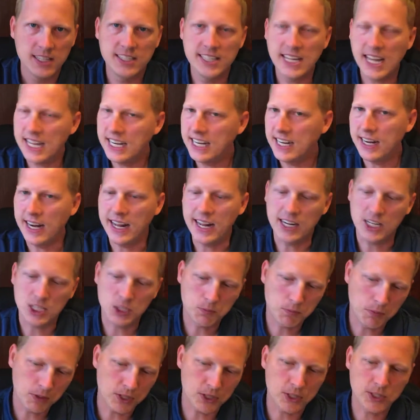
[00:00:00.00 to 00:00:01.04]

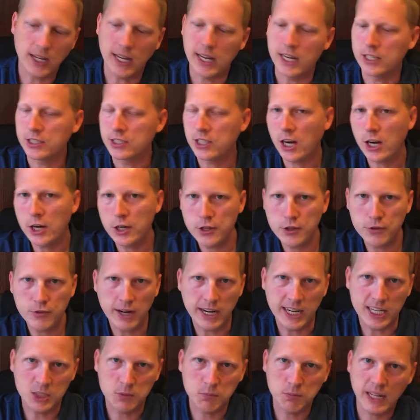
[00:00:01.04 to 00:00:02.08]
tendinitis, bursitis,
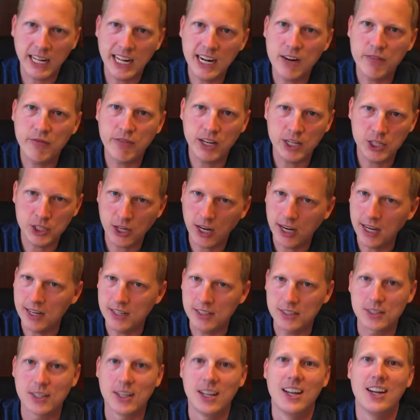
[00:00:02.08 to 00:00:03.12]
arthritis, plantar
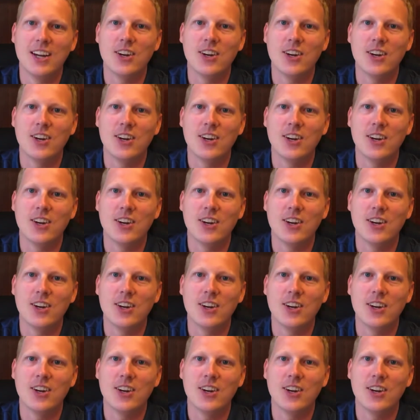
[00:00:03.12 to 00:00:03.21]
fasciitis,